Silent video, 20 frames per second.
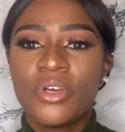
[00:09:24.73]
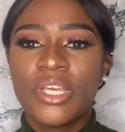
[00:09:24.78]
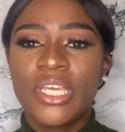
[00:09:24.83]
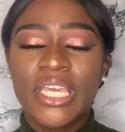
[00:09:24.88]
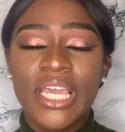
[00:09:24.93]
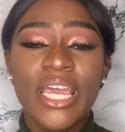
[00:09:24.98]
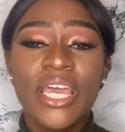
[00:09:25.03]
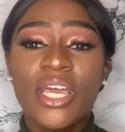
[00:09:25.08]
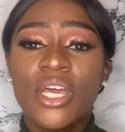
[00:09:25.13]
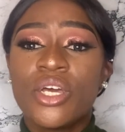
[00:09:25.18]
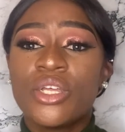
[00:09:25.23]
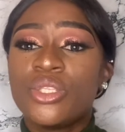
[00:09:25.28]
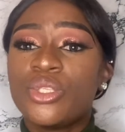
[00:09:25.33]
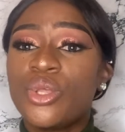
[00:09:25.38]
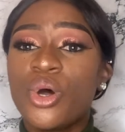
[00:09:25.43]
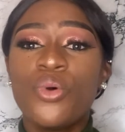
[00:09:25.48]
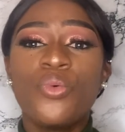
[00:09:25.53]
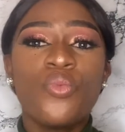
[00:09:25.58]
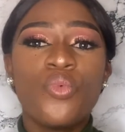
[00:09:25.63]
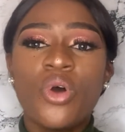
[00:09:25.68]
Yeah,
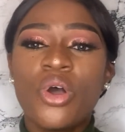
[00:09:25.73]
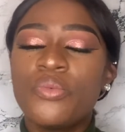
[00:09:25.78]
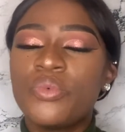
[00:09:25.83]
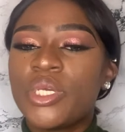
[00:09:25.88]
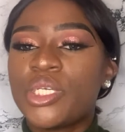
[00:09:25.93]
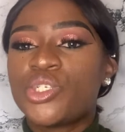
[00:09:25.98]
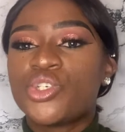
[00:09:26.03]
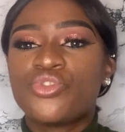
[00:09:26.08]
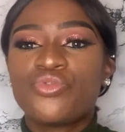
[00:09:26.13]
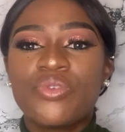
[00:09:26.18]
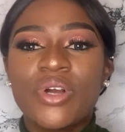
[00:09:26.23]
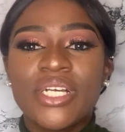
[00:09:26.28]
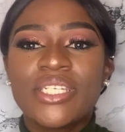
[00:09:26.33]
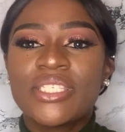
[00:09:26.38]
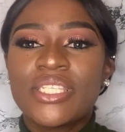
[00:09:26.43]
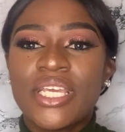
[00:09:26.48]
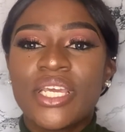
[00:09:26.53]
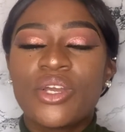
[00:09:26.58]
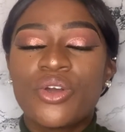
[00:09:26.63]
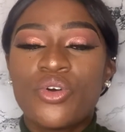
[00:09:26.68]
don't worry,
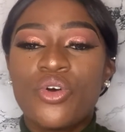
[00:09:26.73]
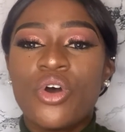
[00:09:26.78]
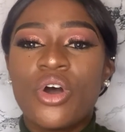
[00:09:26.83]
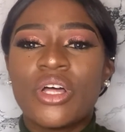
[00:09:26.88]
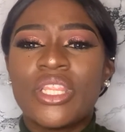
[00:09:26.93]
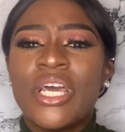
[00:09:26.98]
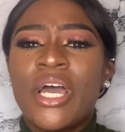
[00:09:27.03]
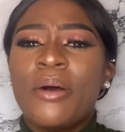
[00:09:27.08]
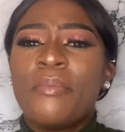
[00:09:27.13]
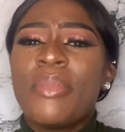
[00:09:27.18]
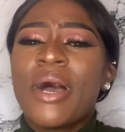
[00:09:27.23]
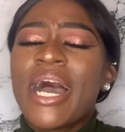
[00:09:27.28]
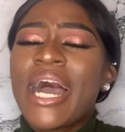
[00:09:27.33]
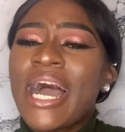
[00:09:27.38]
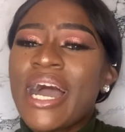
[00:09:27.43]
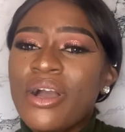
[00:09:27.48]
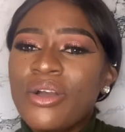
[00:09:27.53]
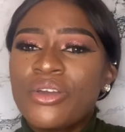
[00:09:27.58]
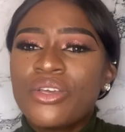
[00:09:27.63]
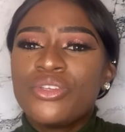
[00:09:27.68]
trust in God. But
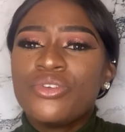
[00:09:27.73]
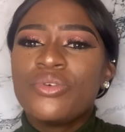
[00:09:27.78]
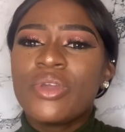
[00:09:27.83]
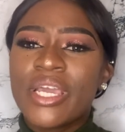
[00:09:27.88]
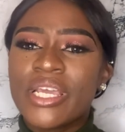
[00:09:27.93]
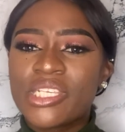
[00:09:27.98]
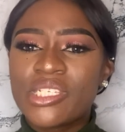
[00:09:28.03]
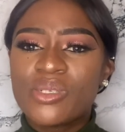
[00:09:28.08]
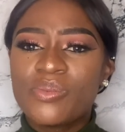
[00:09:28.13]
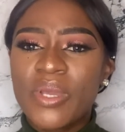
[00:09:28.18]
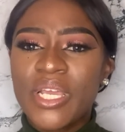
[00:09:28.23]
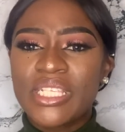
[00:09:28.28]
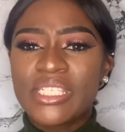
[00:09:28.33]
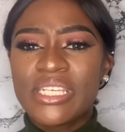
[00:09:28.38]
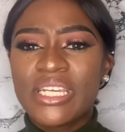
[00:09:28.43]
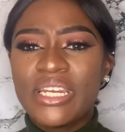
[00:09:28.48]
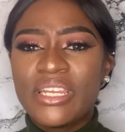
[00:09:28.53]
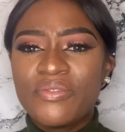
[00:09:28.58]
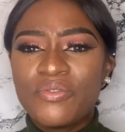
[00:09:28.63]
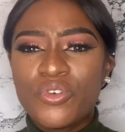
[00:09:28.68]
how can you expect
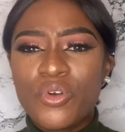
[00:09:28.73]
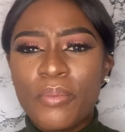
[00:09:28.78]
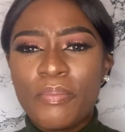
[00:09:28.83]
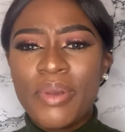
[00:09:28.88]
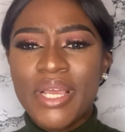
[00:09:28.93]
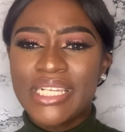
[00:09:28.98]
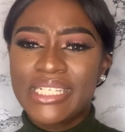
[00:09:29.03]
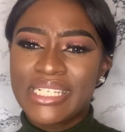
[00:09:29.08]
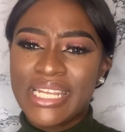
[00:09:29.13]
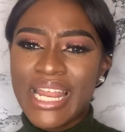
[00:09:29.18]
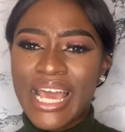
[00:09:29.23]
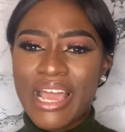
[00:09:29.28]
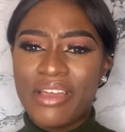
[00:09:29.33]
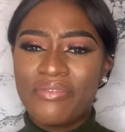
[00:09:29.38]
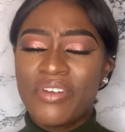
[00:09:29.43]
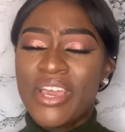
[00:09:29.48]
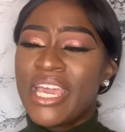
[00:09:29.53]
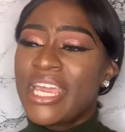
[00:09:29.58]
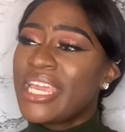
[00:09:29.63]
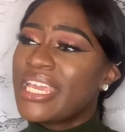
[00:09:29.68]
to live your best life
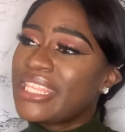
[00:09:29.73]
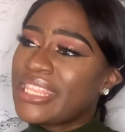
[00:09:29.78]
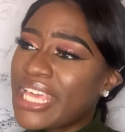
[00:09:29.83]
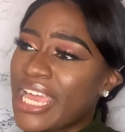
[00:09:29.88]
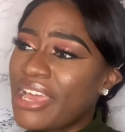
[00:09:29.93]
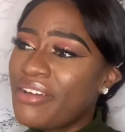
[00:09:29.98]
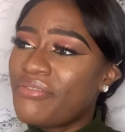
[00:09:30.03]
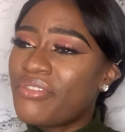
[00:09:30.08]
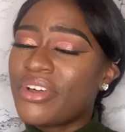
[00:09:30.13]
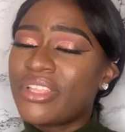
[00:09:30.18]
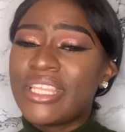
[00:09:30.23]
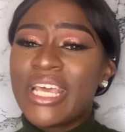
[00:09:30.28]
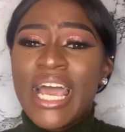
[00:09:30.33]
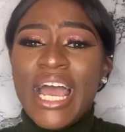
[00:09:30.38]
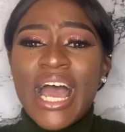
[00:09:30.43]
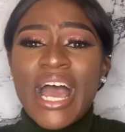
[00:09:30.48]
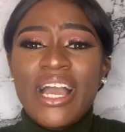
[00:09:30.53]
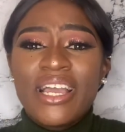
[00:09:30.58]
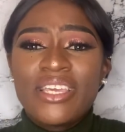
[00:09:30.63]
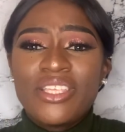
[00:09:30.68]
in heaven?
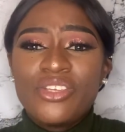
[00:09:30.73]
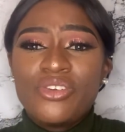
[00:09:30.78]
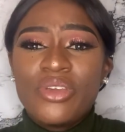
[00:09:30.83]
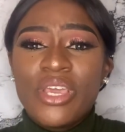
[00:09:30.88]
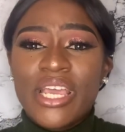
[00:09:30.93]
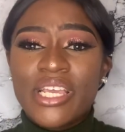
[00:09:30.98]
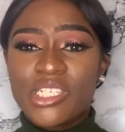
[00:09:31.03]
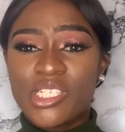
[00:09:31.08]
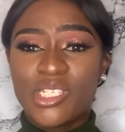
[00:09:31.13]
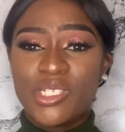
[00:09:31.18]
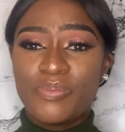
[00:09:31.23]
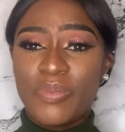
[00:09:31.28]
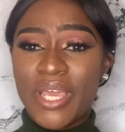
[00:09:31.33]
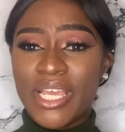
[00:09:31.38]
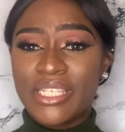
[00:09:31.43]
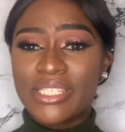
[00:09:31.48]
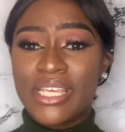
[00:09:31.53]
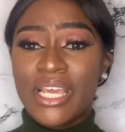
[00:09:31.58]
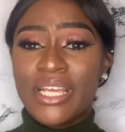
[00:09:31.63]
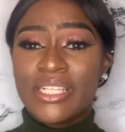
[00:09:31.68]
How can you
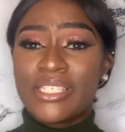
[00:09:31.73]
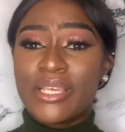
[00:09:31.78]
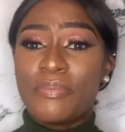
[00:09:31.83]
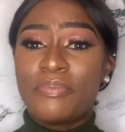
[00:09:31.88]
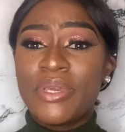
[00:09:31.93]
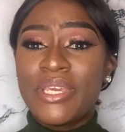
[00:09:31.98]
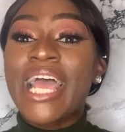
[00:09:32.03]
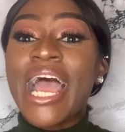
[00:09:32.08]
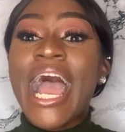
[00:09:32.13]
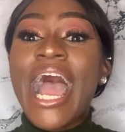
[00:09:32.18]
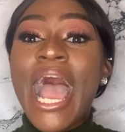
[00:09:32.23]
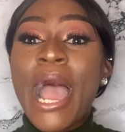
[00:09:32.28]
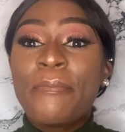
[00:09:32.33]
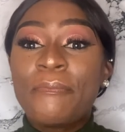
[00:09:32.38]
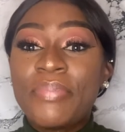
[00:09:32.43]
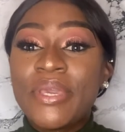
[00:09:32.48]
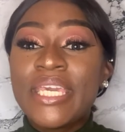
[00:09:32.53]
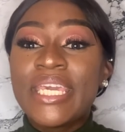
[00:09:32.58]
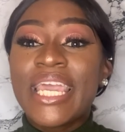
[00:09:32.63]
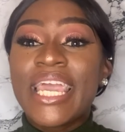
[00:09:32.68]
expect to be
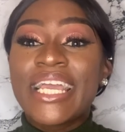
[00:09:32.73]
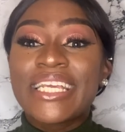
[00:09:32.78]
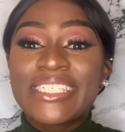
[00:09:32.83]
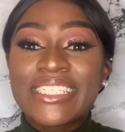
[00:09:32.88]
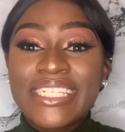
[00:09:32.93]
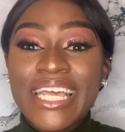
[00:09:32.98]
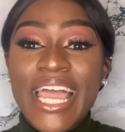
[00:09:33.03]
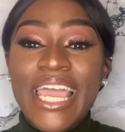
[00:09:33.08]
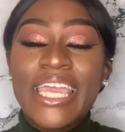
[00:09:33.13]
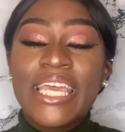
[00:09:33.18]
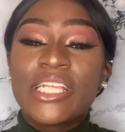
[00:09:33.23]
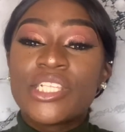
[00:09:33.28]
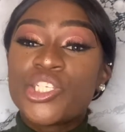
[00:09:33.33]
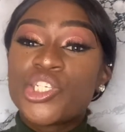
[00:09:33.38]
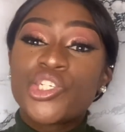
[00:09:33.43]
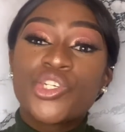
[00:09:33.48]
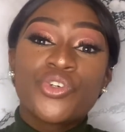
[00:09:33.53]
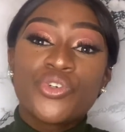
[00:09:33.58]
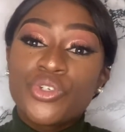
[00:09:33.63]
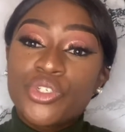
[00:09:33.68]
happy, excited,
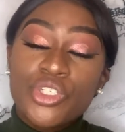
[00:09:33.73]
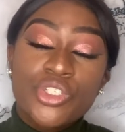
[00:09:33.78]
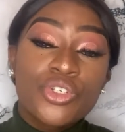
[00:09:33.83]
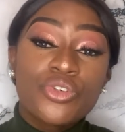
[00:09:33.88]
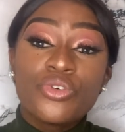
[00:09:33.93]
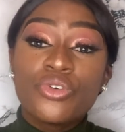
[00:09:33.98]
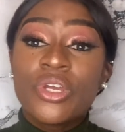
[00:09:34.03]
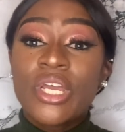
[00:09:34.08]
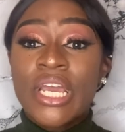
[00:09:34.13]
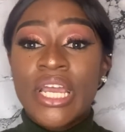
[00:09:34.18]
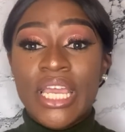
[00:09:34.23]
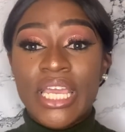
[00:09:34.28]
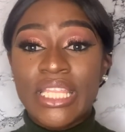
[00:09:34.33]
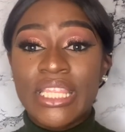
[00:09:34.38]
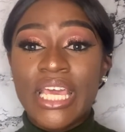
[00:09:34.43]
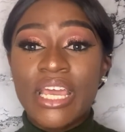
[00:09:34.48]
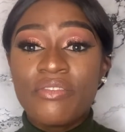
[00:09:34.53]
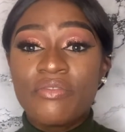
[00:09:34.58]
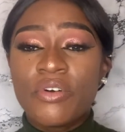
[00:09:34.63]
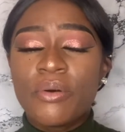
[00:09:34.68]
screw screw in
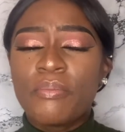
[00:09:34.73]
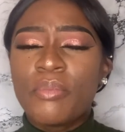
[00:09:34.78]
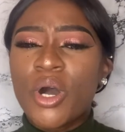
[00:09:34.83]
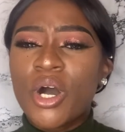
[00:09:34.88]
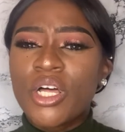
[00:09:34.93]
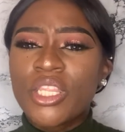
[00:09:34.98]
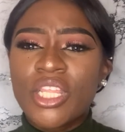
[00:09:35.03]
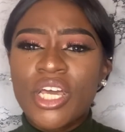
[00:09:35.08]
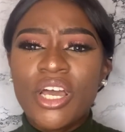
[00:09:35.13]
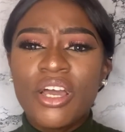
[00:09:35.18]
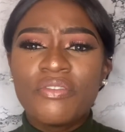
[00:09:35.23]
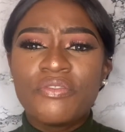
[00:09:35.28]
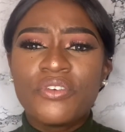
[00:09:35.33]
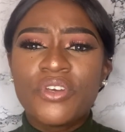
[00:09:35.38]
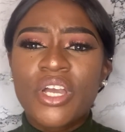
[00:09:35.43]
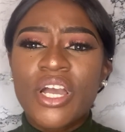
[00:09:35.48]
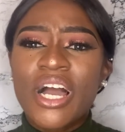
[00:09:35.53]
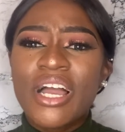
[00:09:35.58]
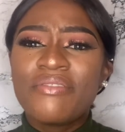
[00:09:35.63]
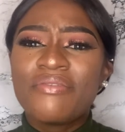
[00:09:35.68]
heaven, but on earth you
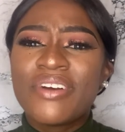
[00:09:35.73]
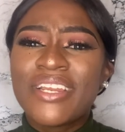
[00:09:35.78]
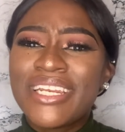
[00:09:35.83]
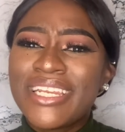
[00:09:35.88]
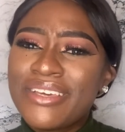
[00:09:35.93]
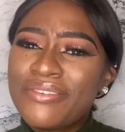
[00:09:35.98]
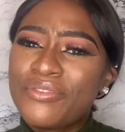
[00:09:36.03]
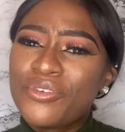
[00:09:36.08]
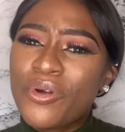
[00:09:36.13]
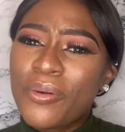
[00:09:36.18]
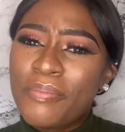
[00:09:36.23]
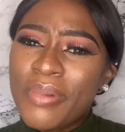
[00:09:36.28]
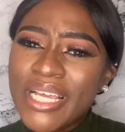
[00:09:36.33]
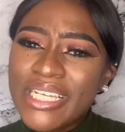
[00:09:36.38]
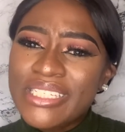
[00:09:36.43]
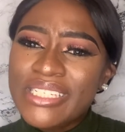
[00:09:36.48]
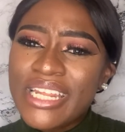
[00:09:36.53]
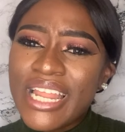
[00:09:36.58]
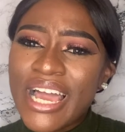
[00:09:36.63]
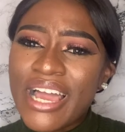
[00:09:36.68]
can't even live your
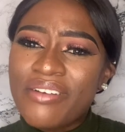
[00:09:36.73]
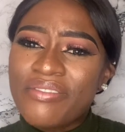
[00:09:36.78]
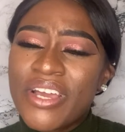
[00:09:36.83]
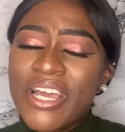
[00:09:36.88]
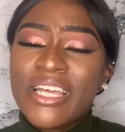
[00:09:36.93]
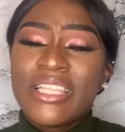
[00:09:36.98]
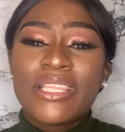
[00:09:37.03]
best life?